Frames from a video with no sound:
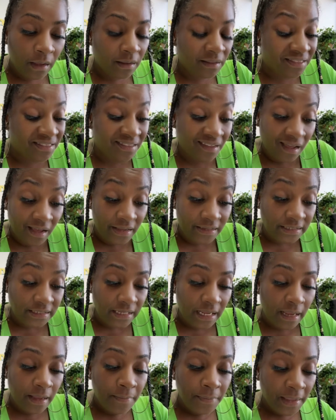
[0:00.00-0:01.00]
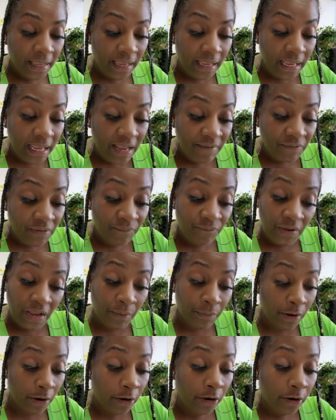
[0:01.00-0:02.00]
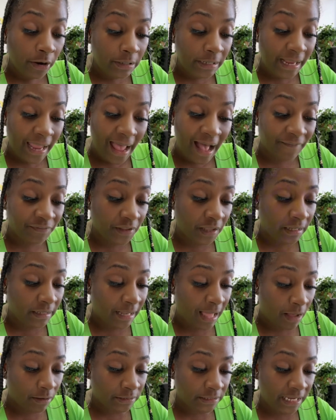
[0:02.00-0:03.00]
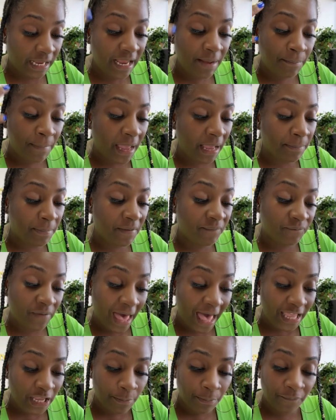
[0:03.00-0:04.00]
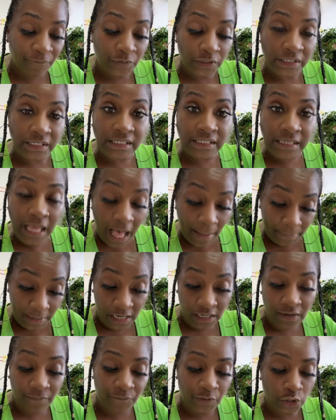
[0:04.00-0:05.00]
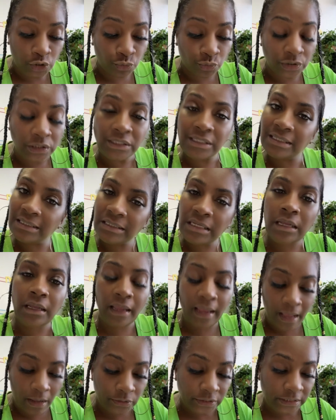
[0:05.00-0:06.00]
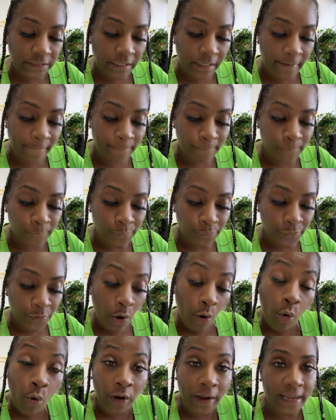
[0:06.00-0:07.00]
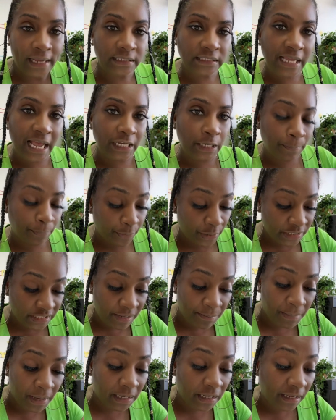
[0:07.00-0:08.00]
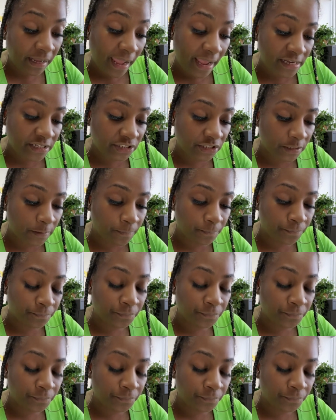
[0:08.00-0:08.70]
Thus, even very early after a loss, it may be valuable for some individuals to seek counseling or antidepressant medication.